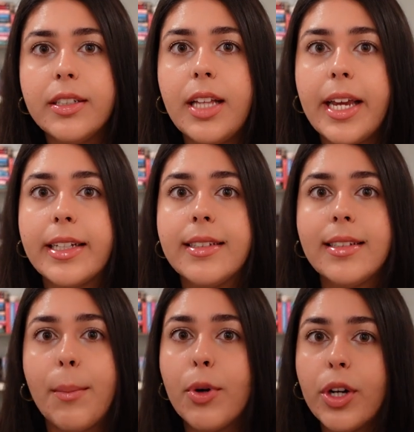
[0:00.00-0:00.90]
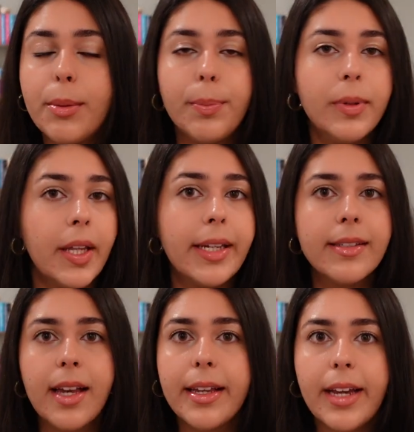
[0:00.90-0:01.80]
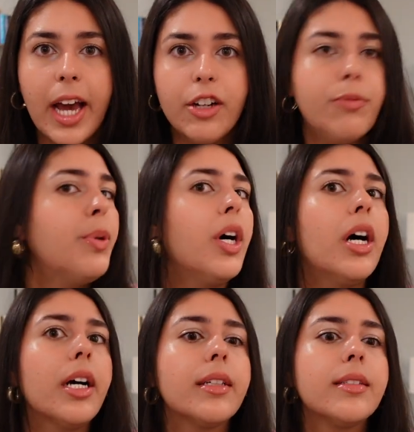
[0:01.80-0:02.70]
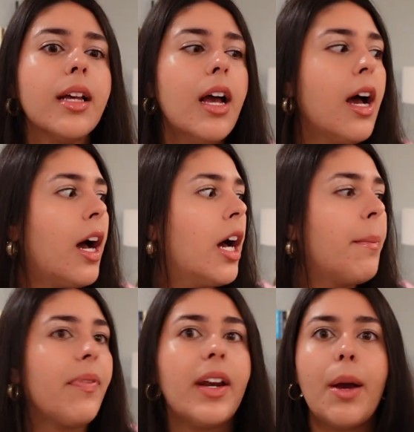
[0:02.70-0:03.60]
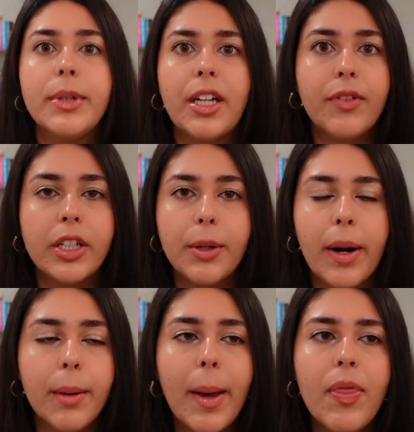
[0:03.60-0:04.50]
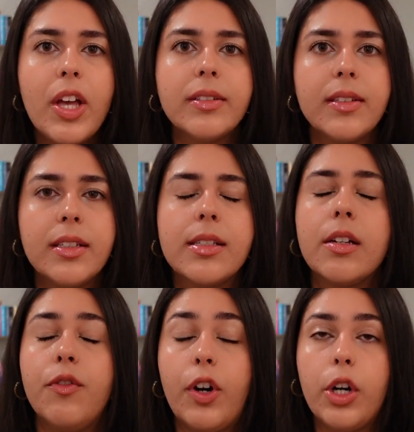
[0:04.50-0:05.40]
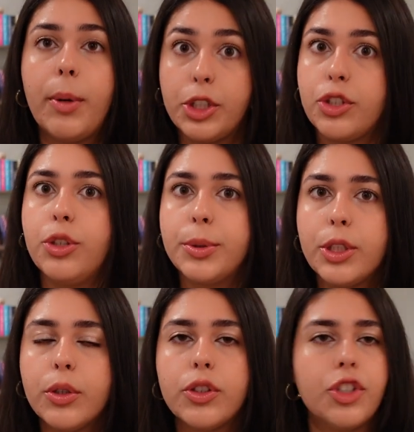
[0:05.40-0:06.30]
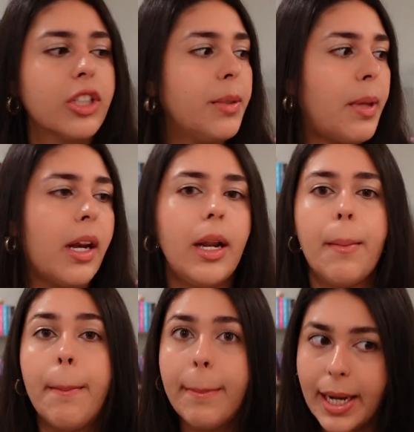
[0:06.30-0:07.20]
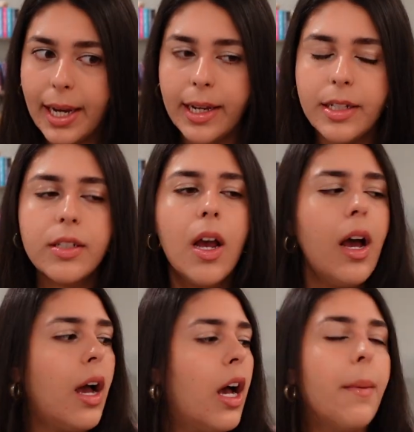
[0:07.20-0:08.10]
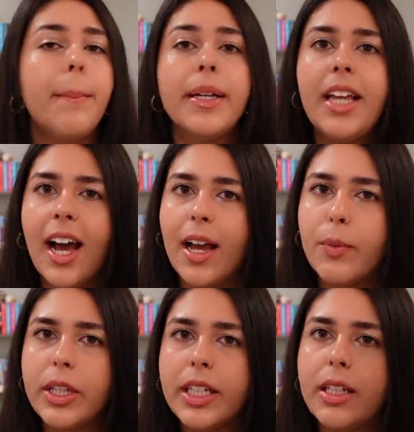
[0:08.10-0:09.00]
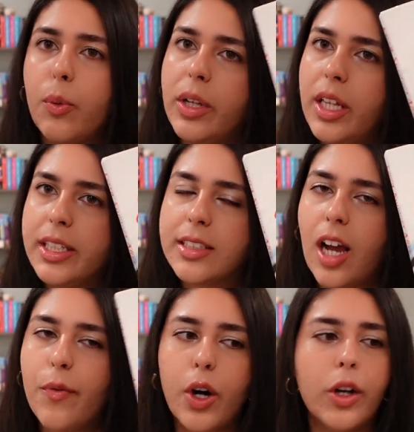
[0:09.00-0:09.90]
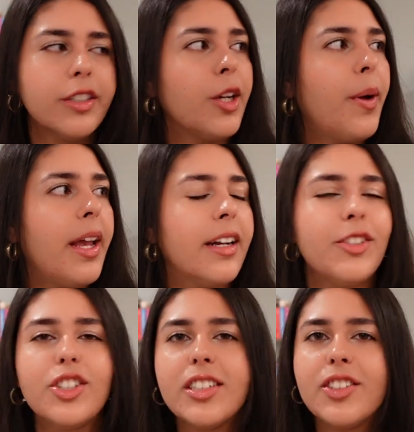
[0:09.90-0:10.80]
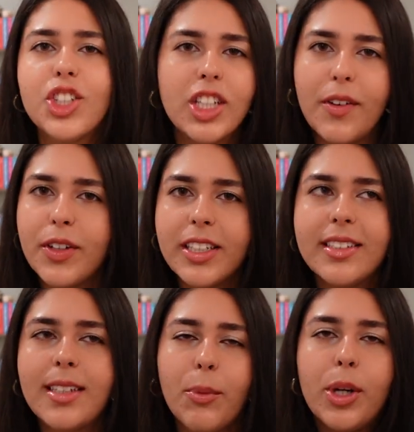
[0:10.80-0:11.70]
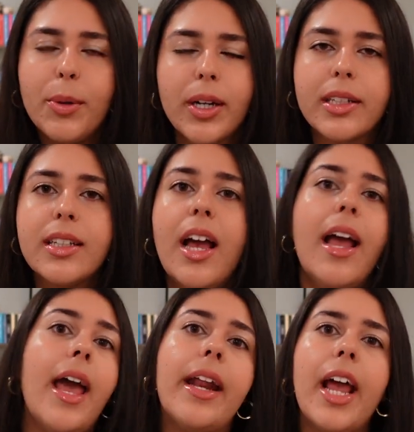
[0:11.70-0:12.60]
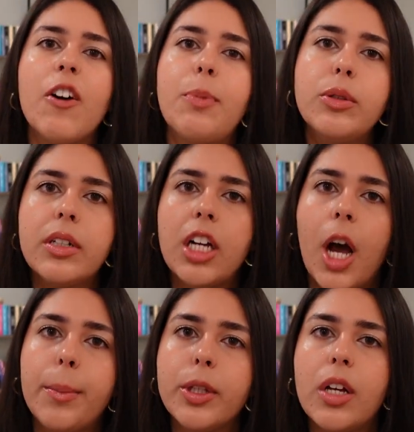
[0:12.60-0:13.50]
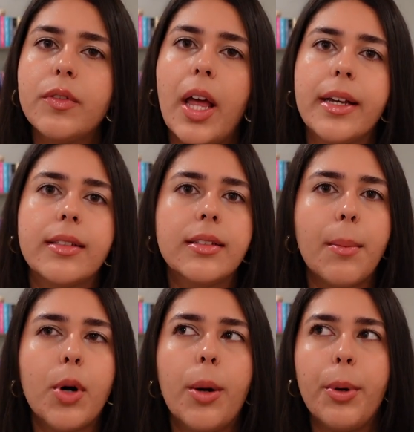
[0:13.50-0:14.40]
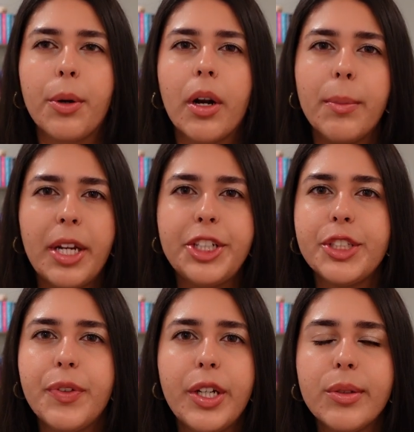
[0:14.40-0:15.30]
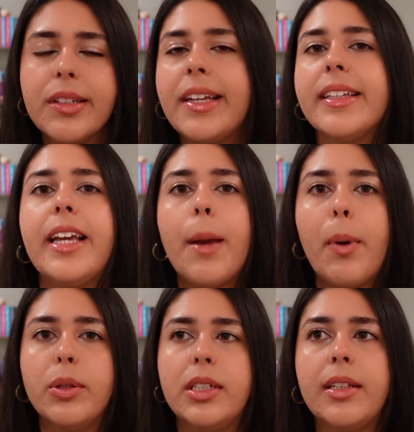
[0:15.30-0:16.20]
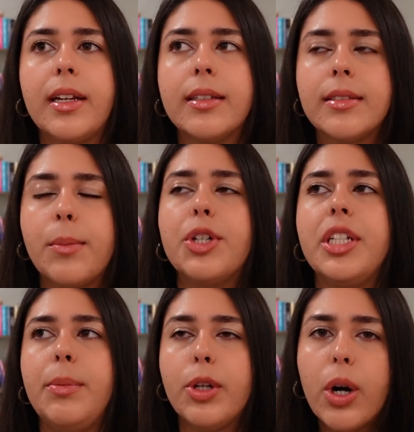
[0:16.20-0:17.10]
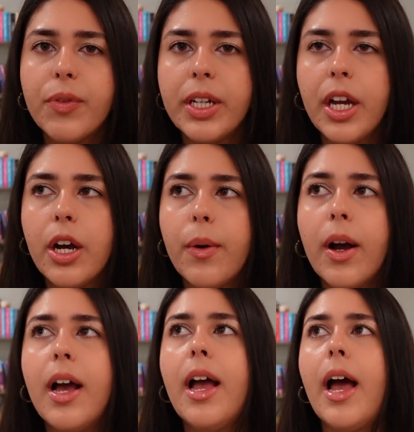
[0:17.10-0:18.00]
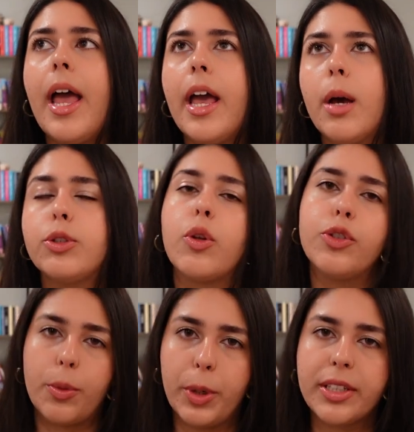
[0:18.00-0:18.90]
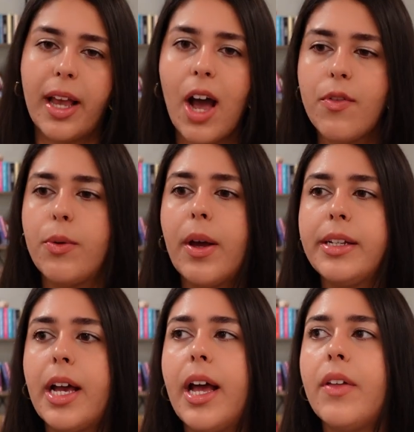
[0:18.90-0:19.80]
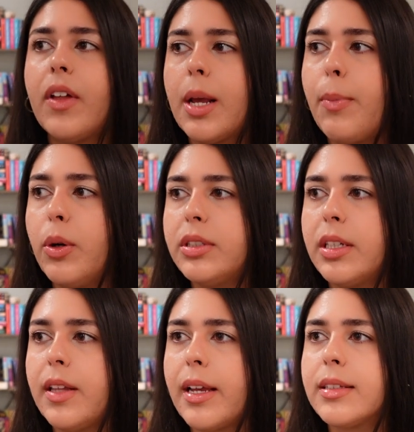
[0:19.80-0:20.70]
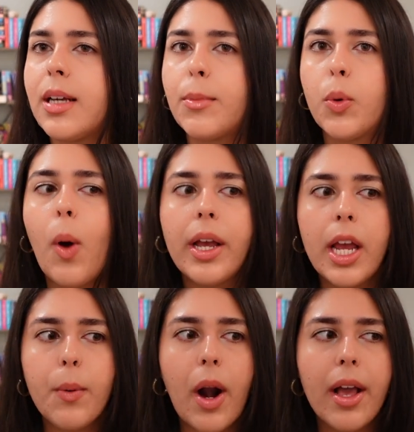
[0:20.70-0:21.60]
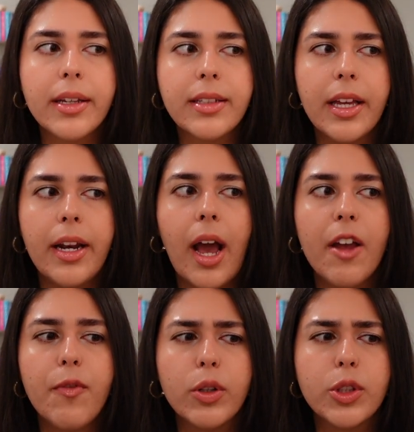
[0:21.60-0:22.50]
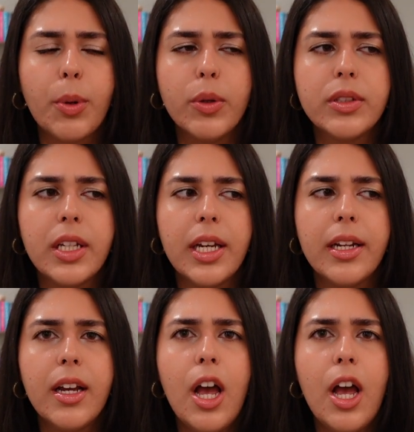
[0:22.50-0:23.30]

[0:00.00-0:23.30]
like summery lakeside kind of books, then I would definitely recommend this. This is very much new adult, so just keep that in mind. But yeah, I really, really like this cover also, and just love good summery books. And I have posted a couple of like summer book recommendations videos lately. I posted like a summer TBR video, and so those are books I haven't read yet. And then I posted like summer YA recs, and I've also posted